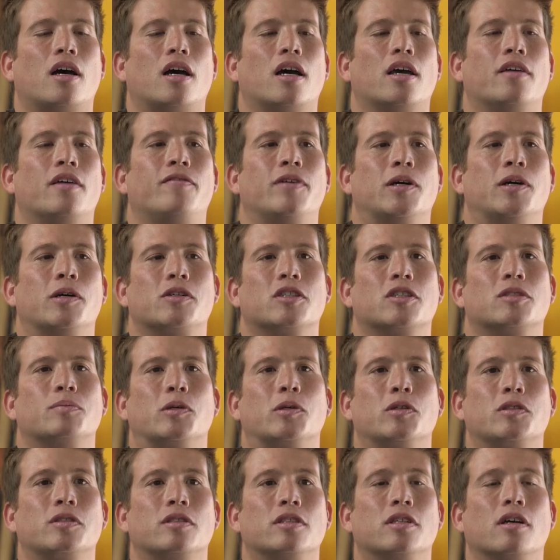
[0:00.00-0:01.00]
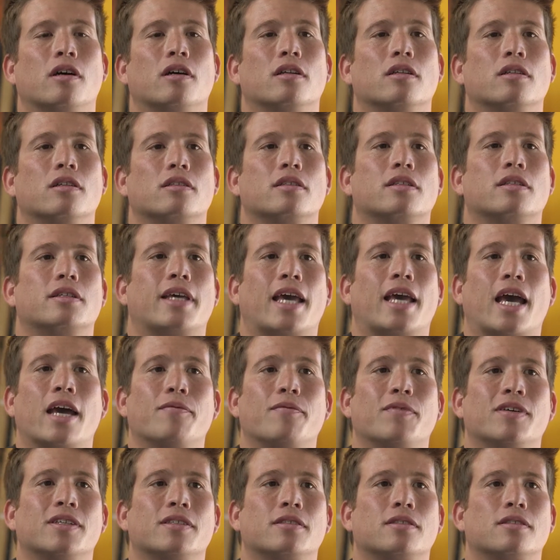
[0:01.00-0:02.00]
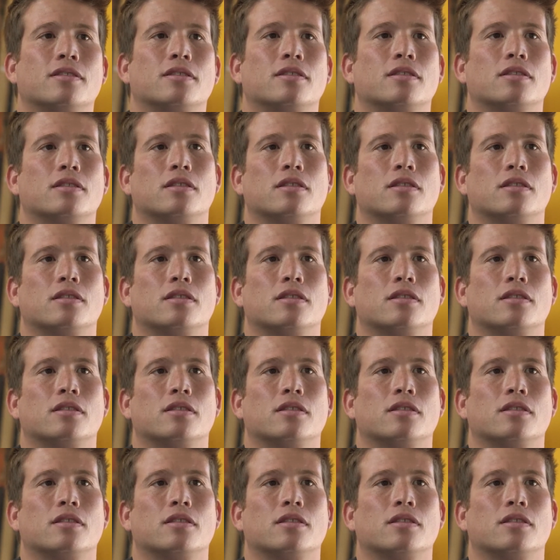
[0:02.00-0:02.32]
I focused mostly on canvas